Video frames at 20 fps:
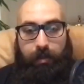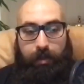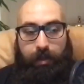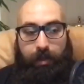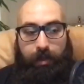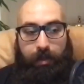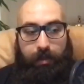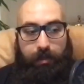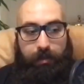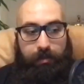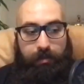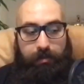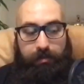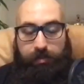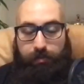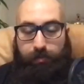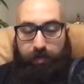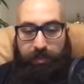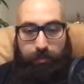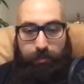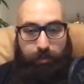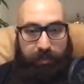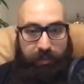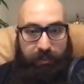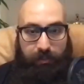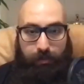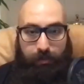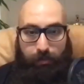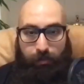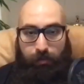And she was
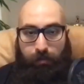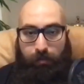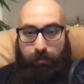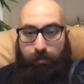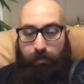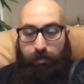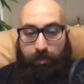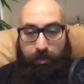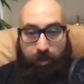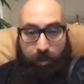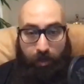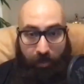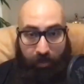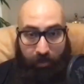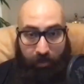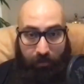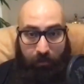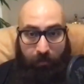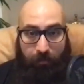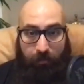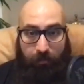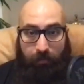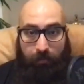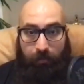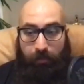22, girl,